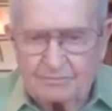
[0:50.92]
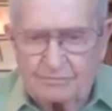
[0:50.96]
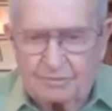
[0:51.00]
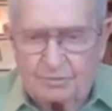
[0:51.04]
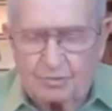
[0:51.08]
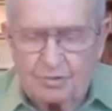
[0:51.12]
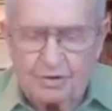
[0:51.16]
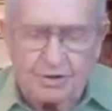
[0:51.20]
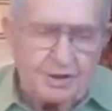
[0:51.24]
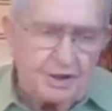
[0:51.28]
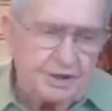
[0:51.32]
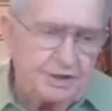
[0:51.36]

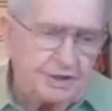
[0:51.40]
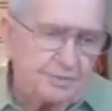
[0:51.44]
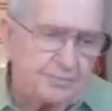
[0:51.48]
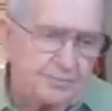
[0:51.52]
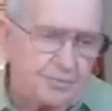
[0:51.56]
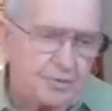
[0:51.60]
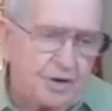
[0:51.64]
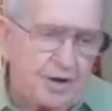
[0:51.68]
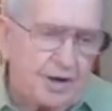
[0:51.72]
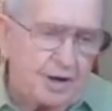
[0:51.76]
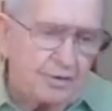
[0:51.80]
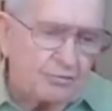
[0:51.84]
But we need
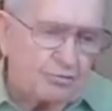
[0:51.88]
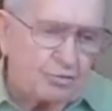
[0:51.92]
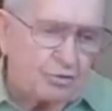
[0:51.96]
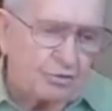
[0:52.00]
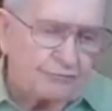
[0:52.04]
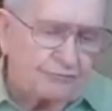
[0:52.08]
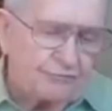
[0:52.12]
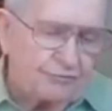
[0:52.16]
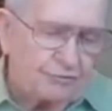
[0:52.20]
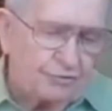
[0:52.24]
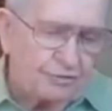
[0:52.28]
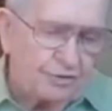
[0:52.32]
to pray
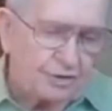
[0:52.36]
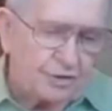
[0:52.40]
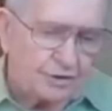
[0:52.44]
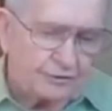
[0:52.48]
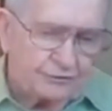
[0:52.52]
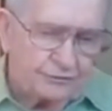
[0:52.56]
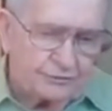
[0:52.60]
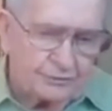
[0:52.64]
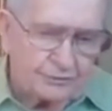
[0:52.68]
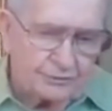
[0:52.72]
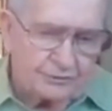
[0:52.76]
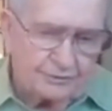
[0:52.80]
one for
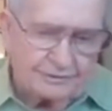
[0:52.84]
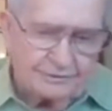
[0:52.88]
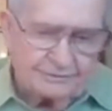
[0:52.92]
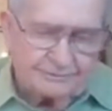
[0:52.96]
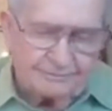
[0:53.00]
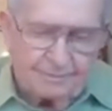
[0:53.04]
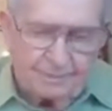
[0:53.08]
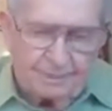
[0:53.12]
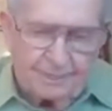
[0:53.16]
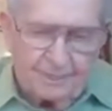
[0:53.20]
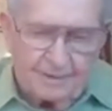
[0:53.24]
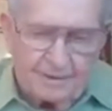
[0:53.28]
another.
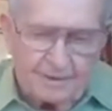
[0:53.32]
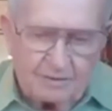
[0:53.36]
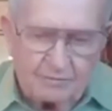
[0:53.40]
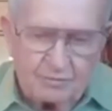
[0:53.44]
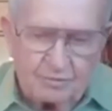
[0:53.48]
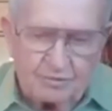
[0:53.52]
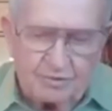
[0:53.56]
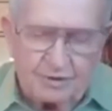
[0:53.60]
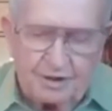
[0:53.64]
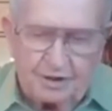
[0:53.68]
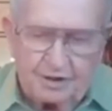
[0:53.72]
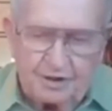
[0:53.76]

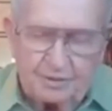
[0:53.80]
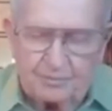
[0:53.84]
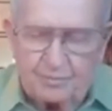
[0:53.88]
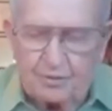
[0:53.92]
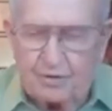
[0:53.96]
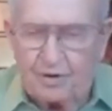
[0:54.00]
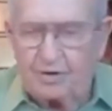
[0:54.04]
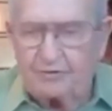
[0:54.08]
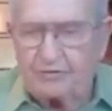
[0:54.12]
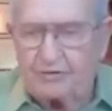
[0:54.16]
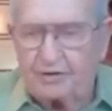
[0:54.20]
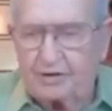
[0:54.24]
We need to
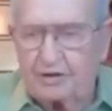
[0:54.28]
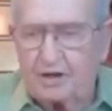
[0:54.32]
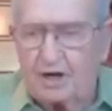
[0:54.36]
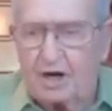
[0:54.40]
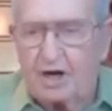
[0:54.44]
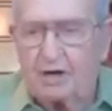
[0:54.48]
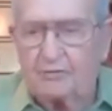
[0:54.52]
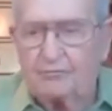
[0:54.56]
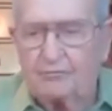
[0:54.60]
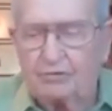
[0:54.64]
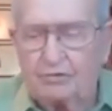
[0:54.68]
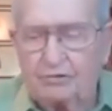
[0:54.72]
pray that
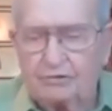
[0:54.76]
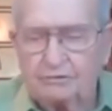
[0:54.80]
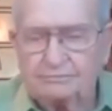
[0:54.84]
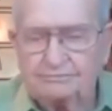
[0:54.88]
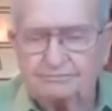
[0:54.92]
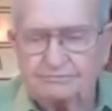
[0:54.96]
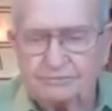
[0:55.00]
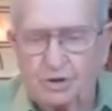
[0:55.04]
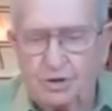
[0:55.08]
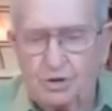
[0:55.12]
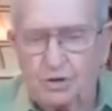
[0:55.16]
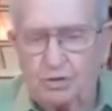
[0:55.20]
God will
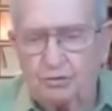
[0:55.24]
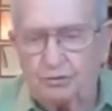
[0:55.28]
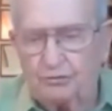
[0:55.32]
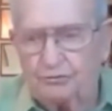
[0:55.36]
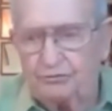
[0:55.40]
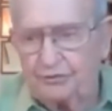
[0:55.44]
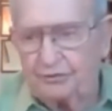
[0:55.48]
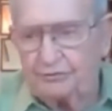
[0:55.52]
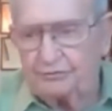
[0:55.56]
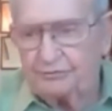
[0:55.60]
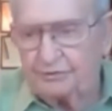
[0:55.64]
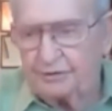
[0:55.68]

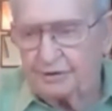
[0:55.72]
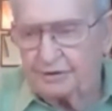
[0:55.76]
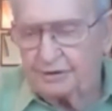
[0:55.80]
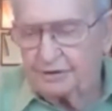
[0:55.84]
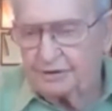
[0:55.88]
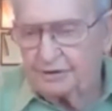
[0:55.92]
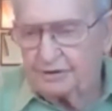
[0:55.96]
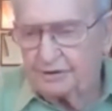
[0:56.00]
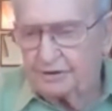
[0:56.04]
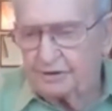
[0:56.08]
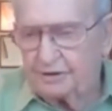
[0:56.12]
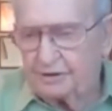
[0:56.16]
move and,
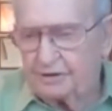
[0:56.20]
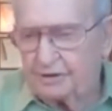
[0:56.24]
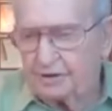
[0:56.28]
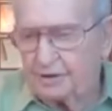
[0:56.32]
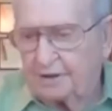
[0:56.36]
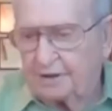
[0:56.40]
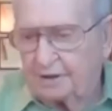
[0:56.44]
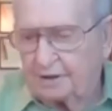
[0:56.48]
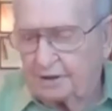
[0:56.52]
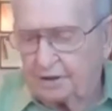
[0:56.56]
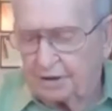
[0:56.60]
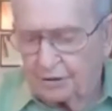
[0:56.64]

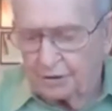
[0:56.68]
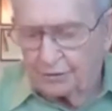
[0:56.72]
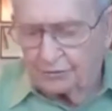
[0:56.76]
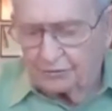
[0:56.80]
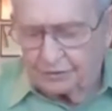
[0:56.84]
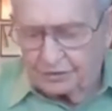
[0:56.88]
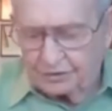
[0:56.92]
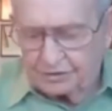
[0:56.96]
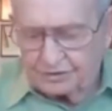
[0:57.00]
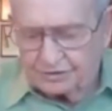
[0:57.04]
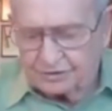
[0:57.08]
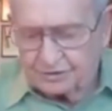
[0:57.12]
and
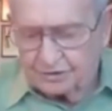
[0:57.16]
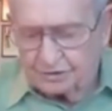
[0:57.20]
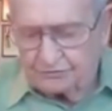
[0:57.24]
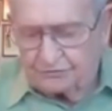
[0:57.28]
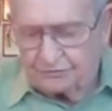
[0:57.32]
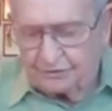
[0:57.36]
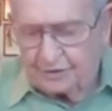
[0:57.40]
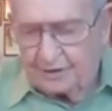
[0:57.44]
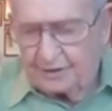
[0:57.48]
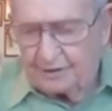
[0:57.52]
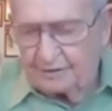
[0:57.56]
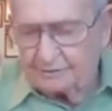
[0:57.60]
clear this
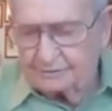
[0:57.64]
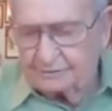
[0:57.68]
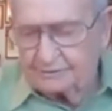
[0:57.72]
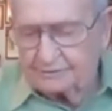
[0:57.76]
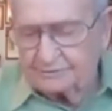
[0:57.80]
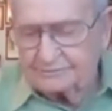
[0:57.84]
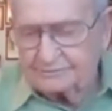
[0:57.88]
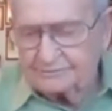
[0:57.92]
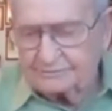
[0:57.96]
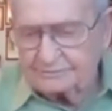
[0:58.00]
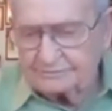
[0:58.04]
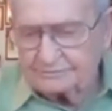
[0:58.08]
stuff out.
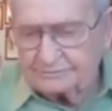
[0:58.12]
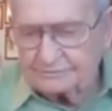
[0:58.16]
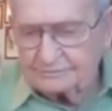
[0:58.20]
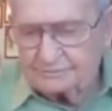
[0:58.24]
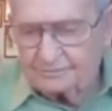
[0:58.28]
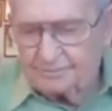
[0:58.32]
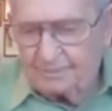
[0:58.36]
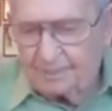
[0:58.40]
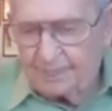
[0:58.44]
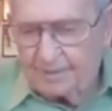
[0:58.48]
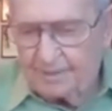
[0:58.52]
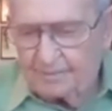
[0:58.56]

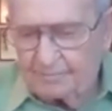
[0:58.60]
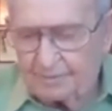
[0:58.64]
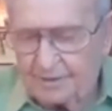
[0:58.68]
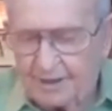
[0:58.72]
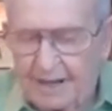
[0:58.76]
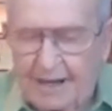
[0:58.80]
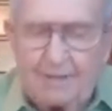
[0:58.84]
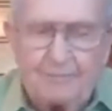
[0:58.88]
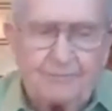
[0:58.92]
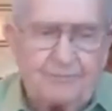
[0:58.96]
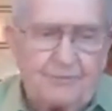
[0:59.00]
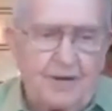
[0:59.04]

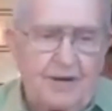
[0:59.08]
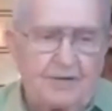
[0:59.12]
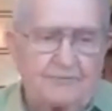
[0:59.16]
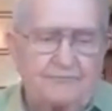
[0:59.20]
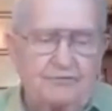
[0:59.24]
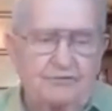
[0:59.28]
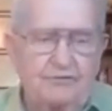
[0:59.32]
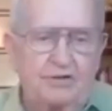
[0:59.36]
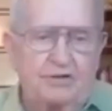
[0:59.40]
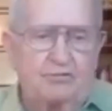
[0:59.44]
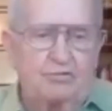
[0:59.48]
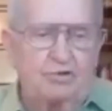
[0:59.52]
But I'm
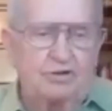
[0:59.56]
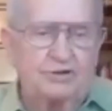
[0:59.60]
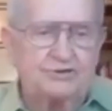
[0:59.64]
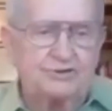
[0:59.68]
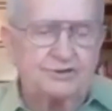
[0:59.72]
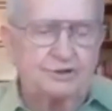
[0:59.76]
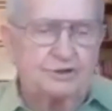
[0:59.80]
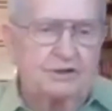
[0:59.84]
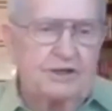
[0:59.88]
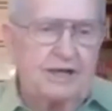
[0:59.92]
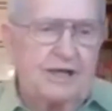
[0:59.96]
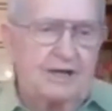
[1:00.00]
thankful that we
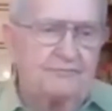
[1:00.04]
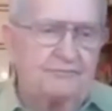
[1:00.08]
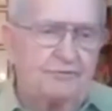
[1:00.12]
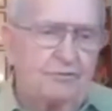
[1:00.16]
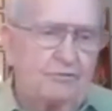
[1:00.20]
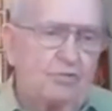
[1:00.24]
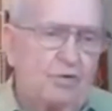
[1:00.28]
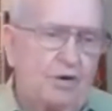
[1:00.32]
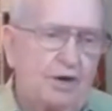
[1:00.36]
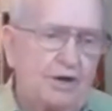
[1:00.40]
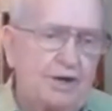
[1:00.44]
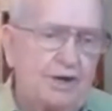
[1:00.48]
still have
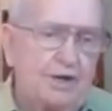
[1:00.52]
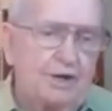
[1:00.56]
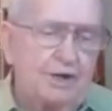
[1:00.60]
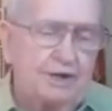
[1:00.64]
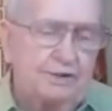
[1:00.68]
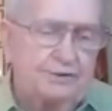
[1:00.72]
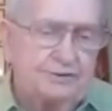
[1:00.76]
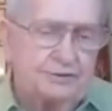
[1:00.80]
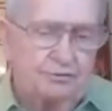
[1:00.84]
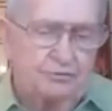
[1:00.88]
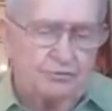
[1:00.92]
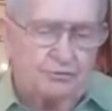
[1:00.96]
a
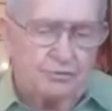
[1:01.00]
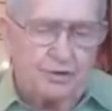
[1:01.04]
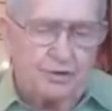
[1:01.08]
way to